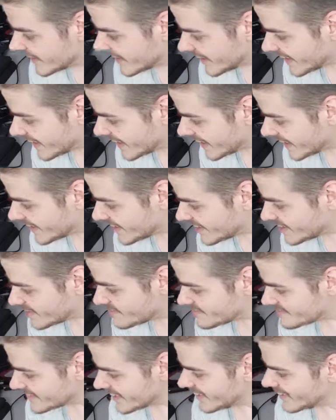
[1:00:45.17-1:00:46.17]

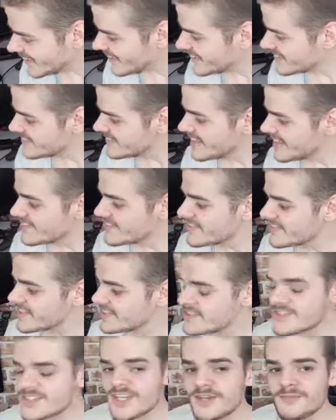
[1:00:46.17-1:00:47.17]
Yeah,
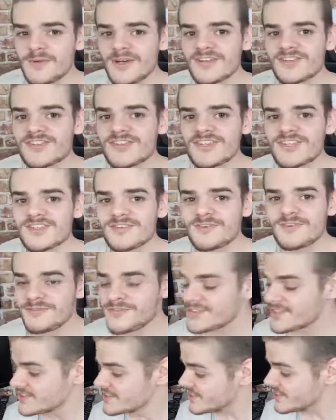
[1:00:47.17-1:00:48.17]
thank you so much
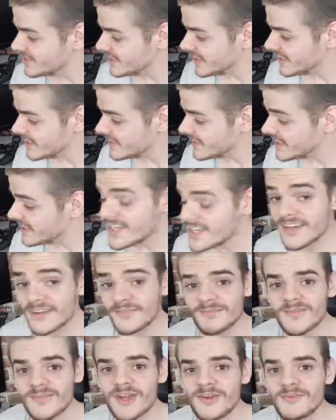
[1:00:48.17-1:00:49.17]
for tuning in, and
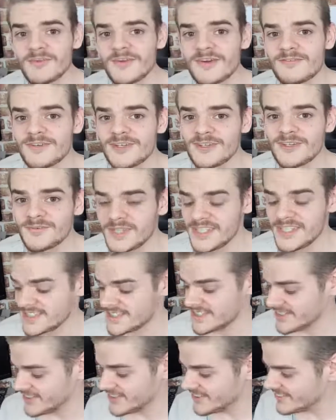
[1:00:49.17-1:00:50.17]
yeah, hope you have a good week
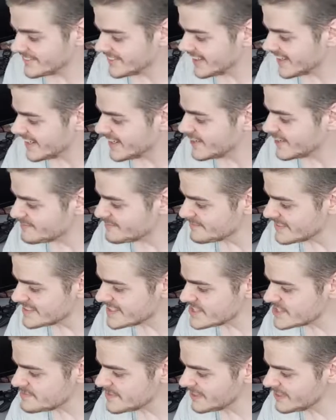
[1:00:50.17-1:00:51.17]
too. It's
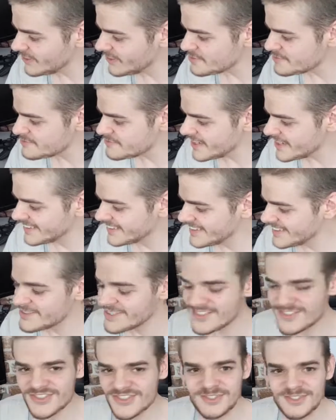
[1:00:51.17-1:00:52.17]
actually been a lot of fun, even
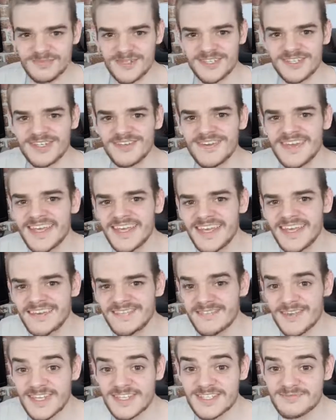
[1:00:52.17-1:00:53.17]
though it's just been you
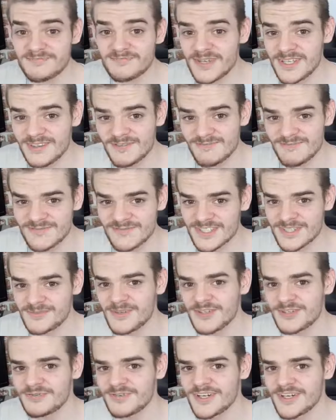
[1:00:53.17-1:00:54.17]
here. It's been so
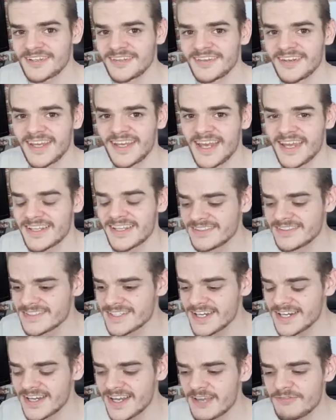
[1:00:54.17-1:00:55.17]
much fun, and
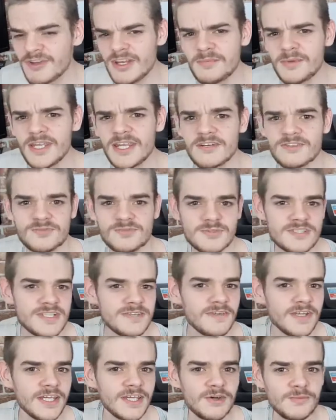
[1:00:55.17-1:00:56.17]
if anybody else wants to
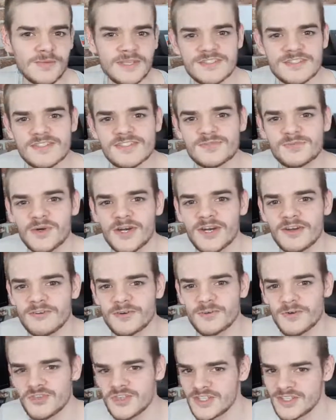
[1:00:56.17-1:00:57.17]
leave any comments as well, if
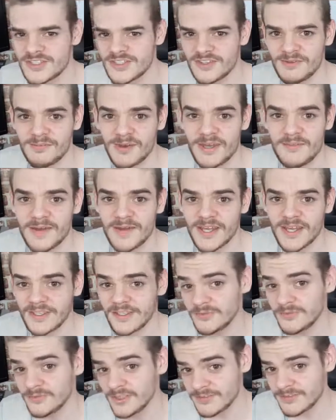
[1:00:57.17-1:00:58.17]
you're watching this on the playback
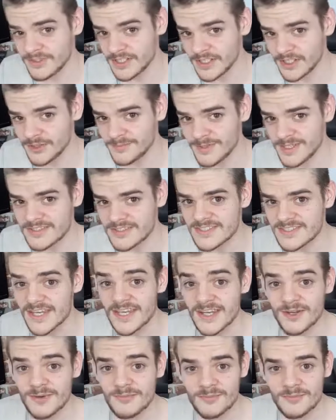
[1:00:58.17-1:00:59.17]
and you want to leave any comments,
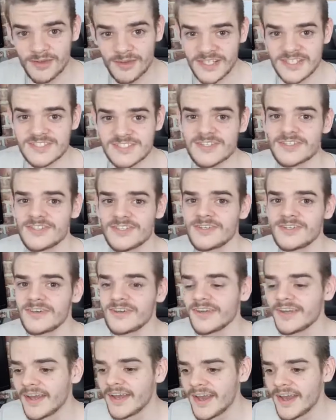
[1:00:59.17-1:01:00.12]
please do.